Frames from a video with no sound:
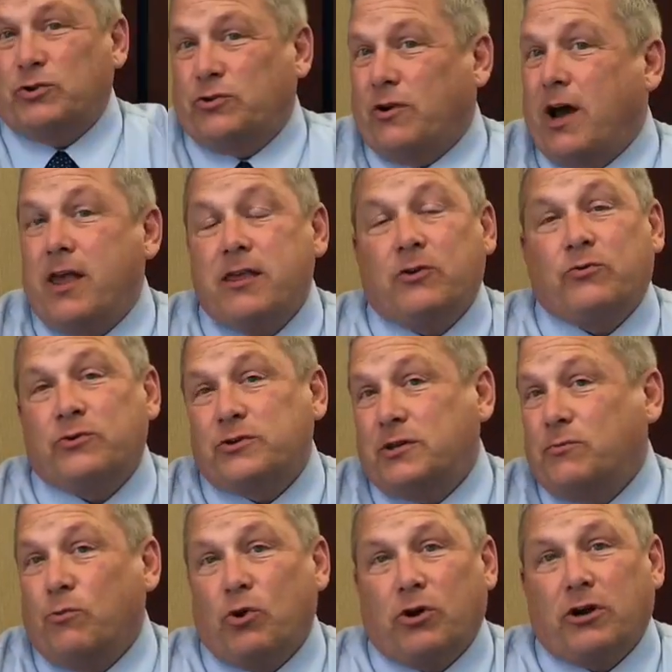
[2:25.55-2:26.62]
So I think we'll
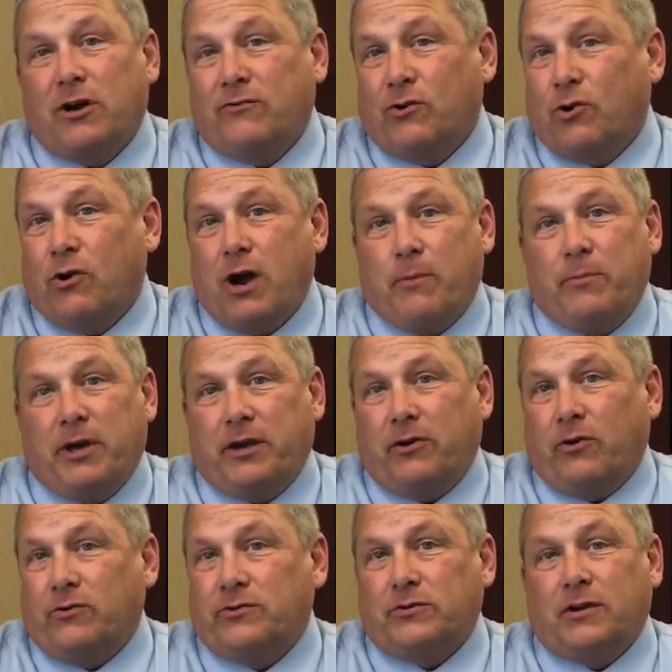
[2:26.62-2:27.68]
see more cover crop
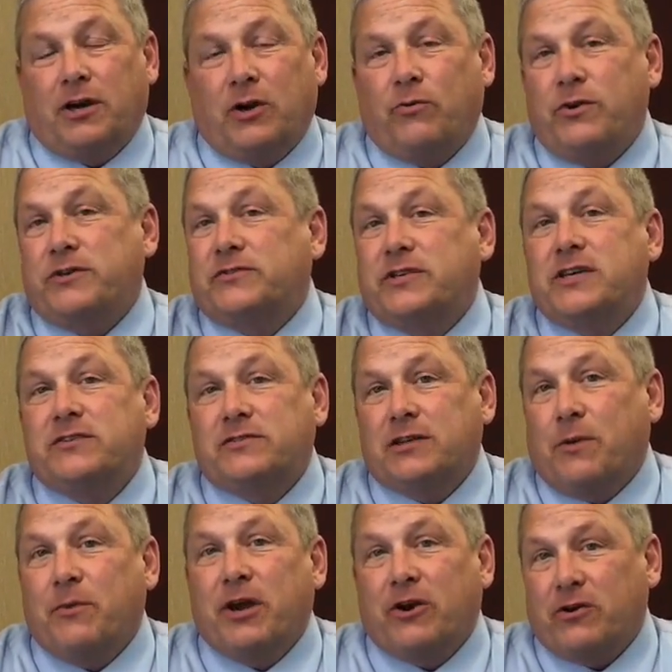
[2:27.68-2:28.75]
acres. We see
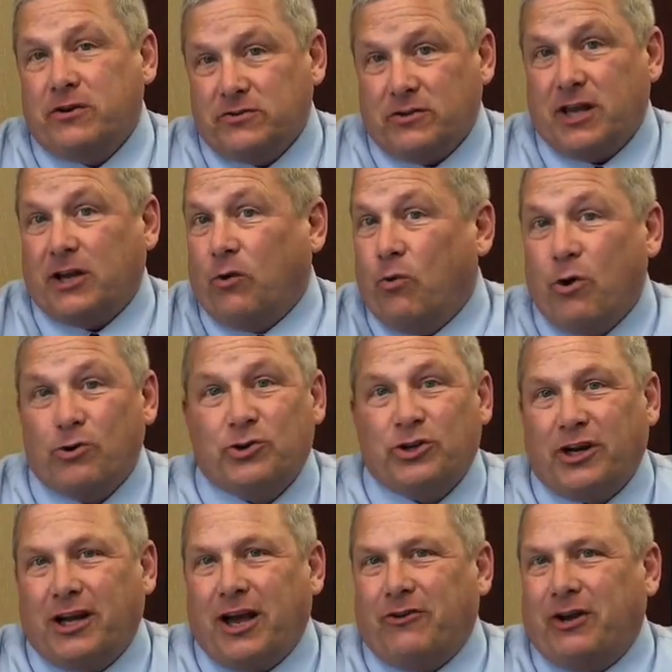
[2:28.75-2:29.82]
some areas like
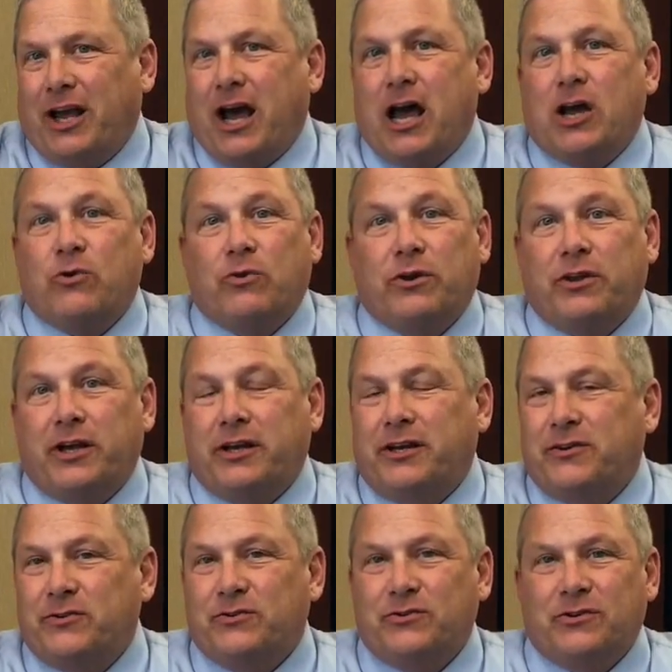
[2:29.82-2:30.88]
Washington County, Iowa, that
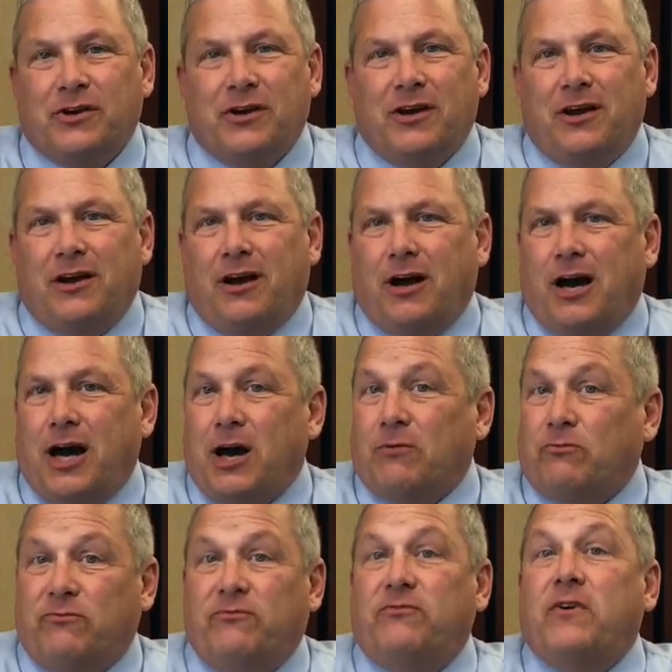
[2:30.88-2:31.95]
is
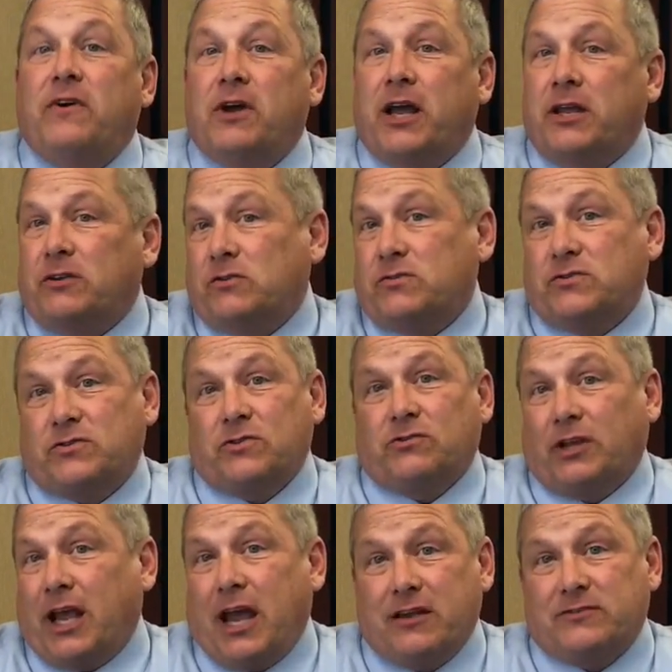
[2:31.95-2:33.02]
it
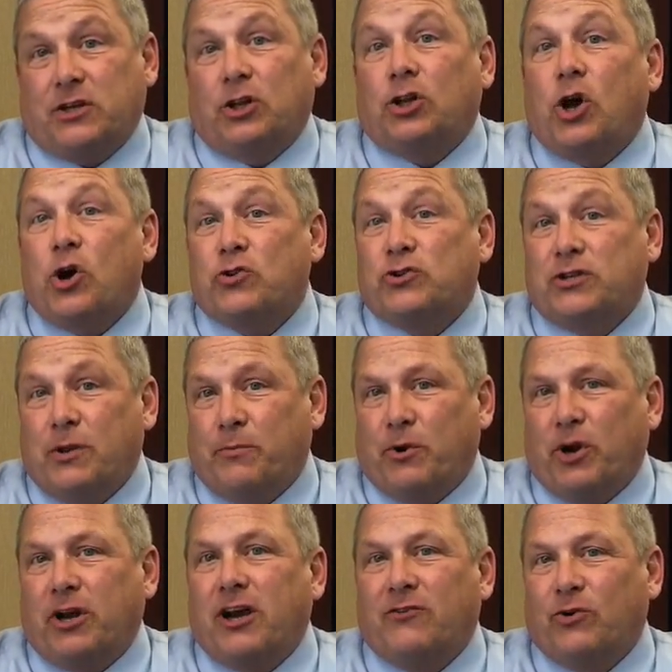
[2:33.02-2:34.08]
certainly has a large
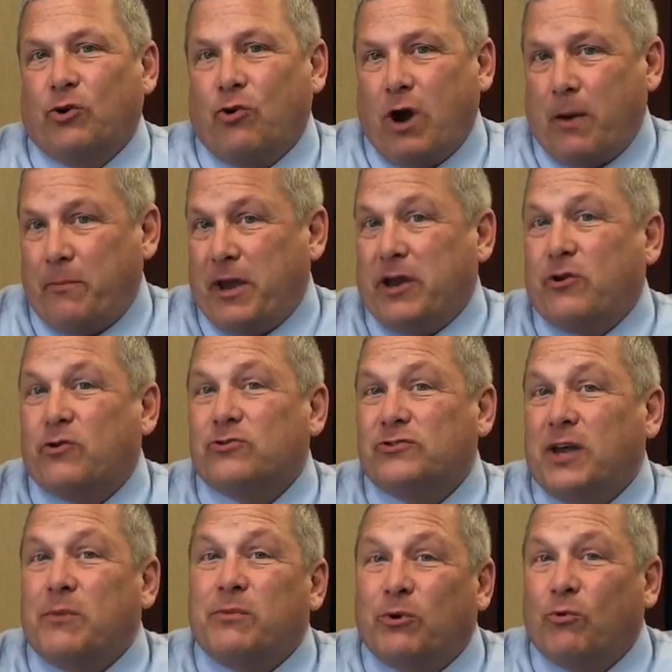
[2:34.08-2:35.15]
number of cover crop
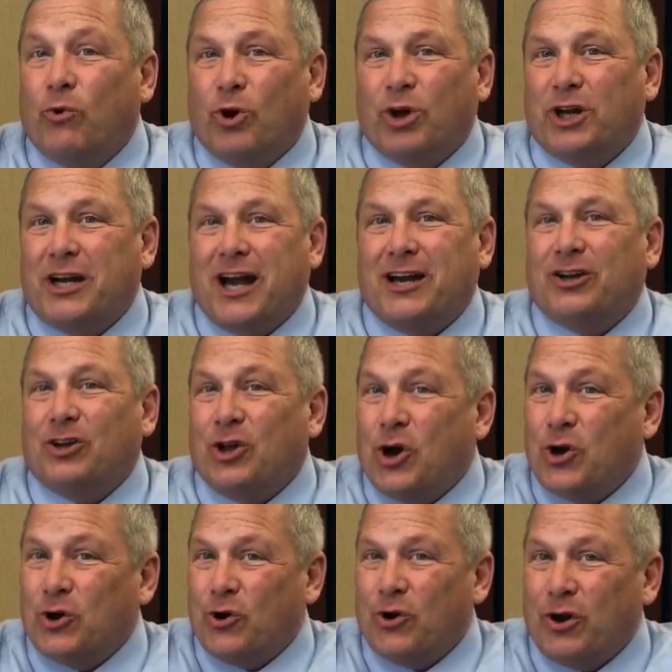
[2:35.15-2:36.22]
acres. They've been working on it
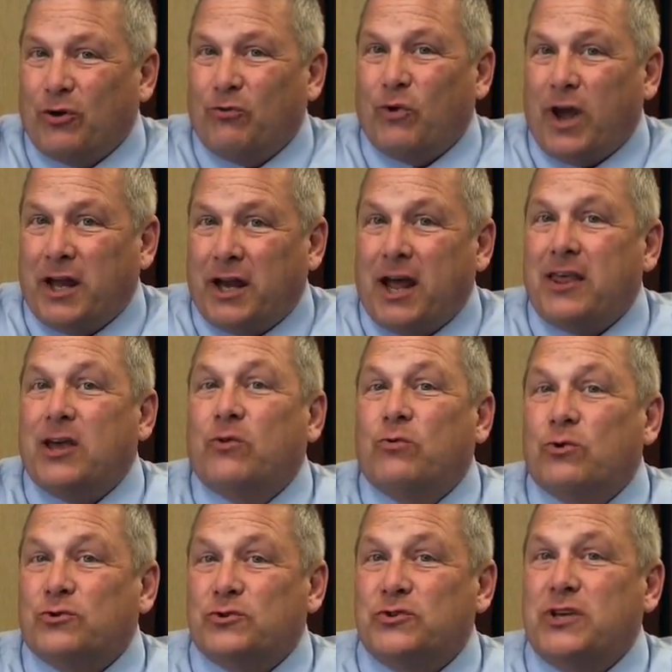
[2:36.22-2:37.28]
longer, and I think
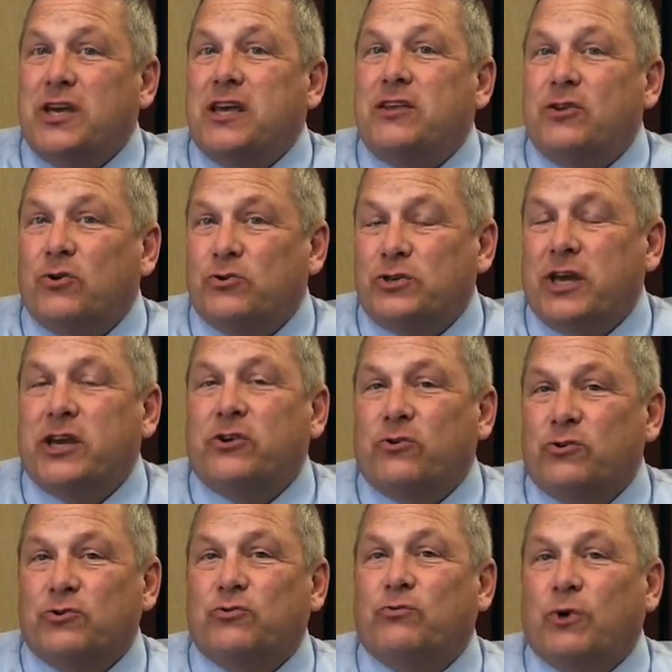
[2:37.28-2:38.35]
we'll see those
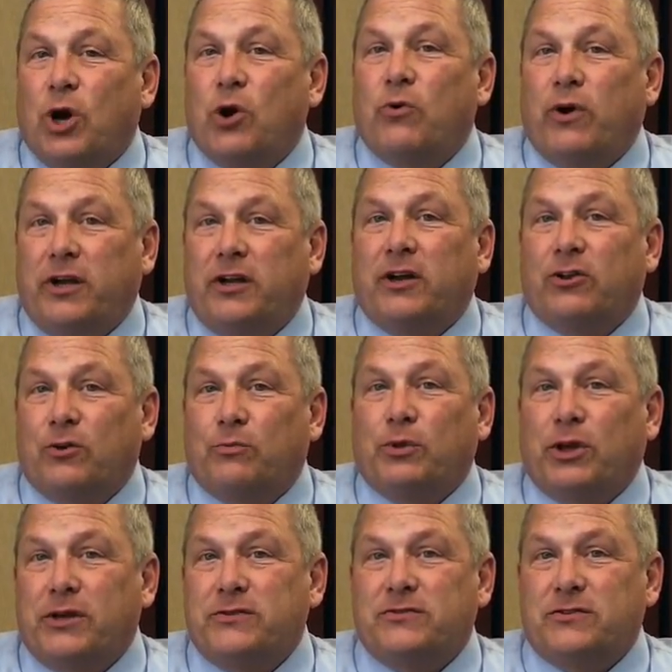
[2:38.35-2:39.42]
acres grow in other
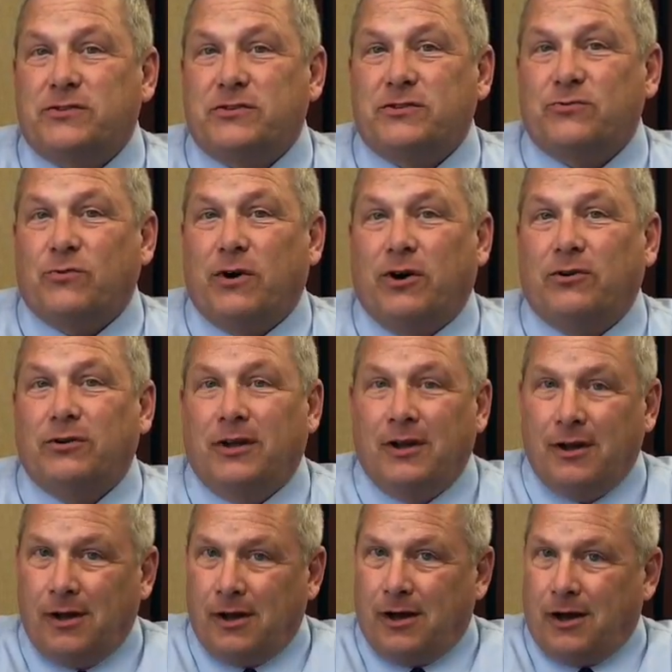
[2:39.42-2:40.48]
places as well.
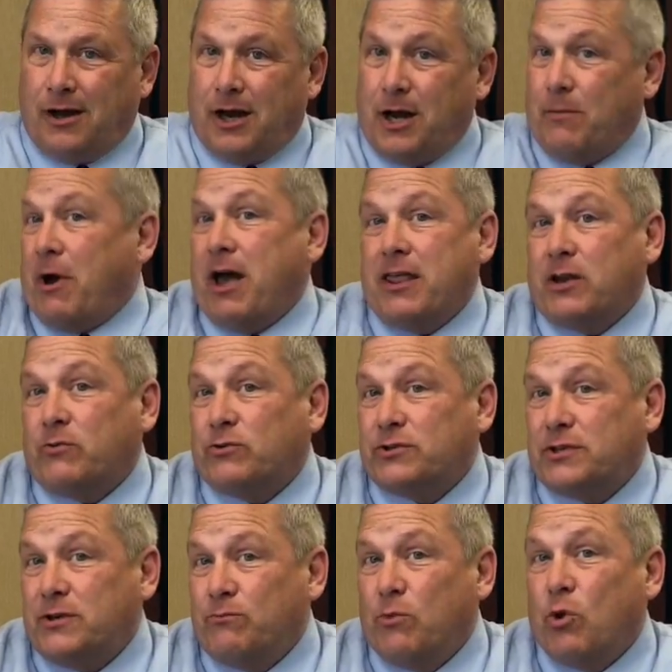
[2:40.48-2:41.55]
I think we'll
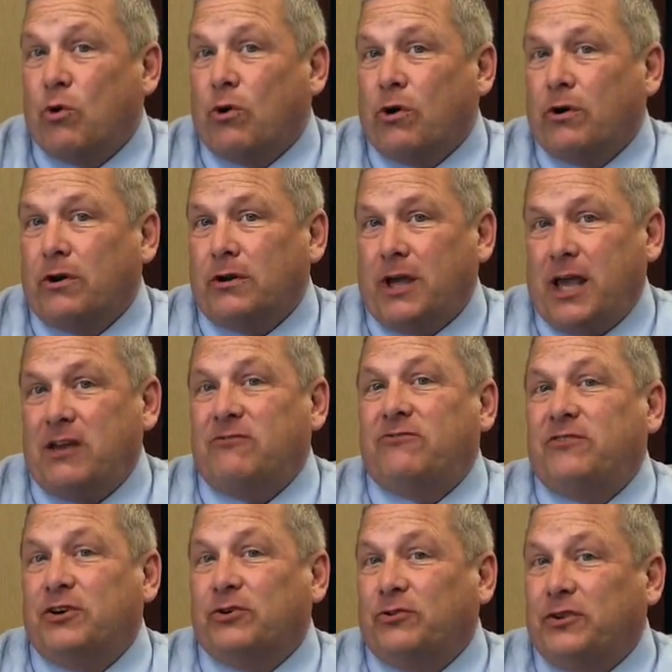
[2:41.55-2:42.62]
see more
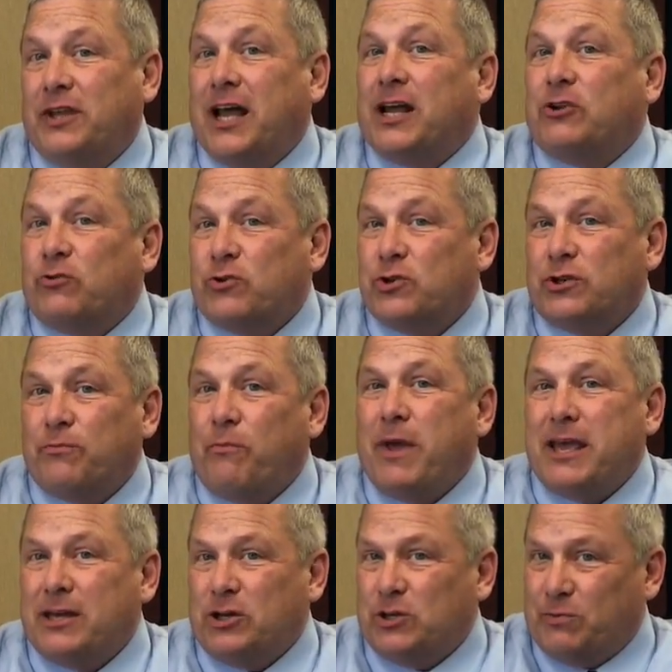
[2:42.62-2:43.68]
in-field nitrogen
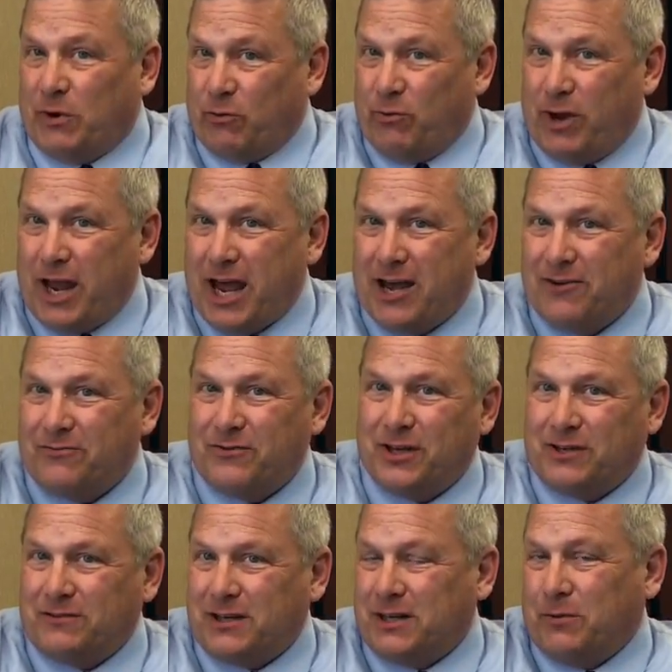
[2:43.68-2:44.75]
management. We have
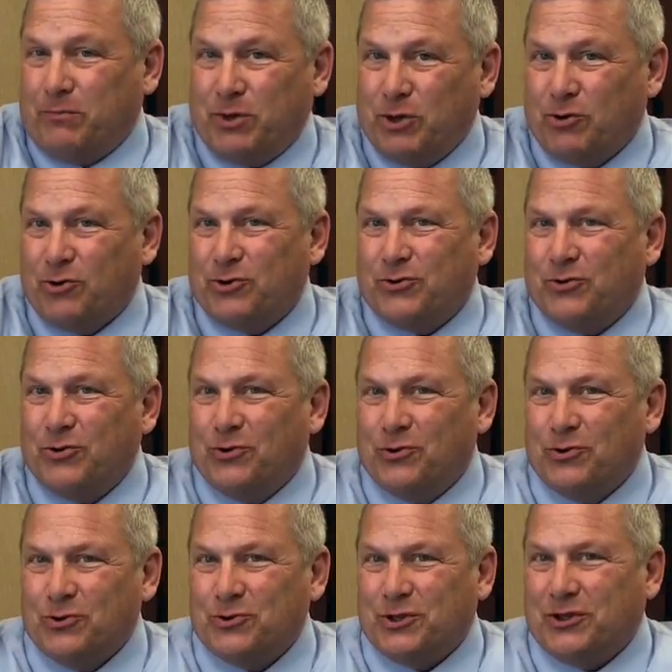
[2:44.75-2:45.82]
the computer
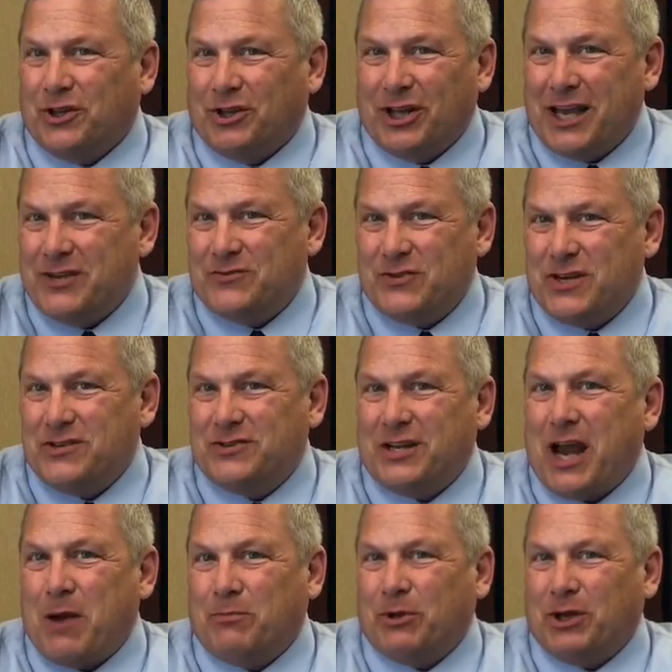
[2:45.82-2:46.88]
tools and the late
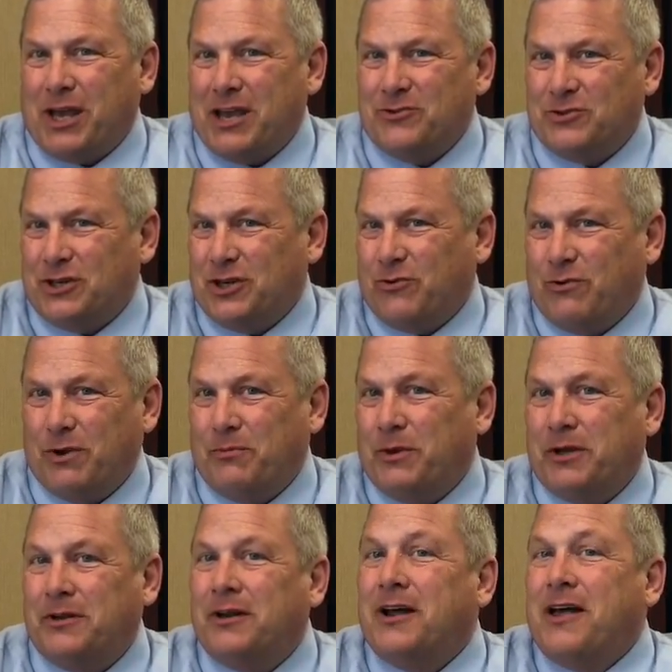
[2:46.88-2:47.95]
season application
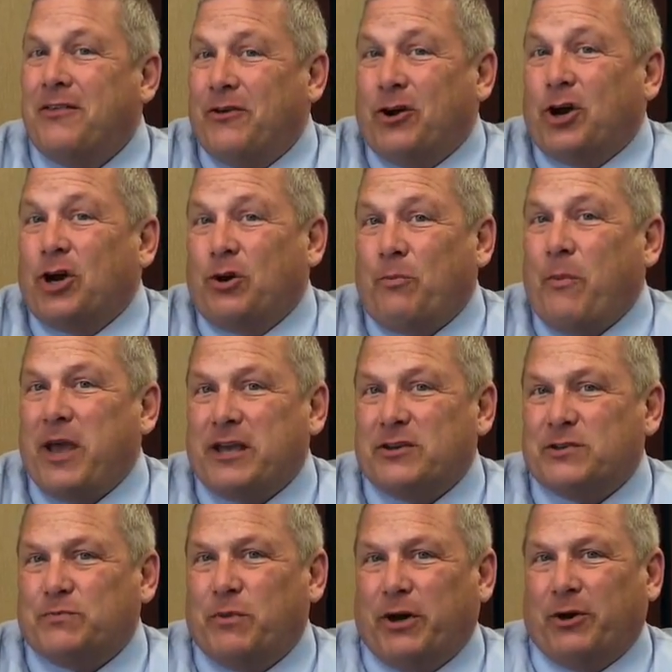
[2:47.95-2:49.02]
equipment that are going to make
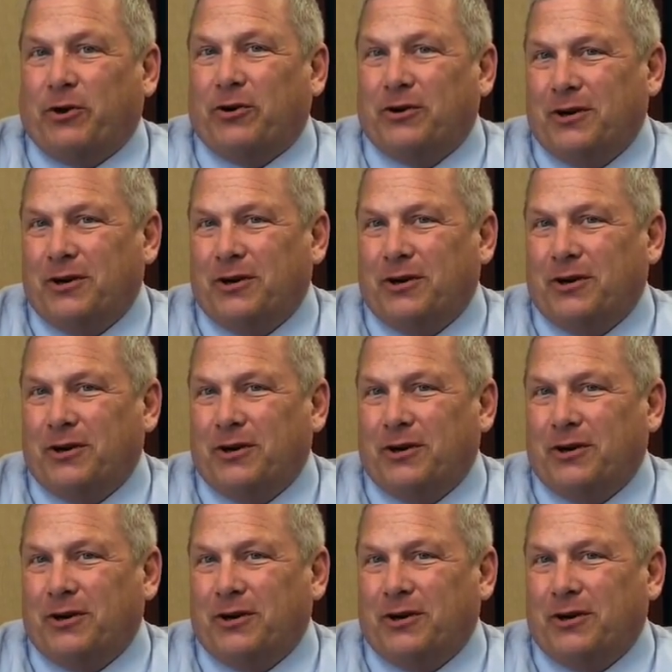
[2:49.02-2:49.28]
us better.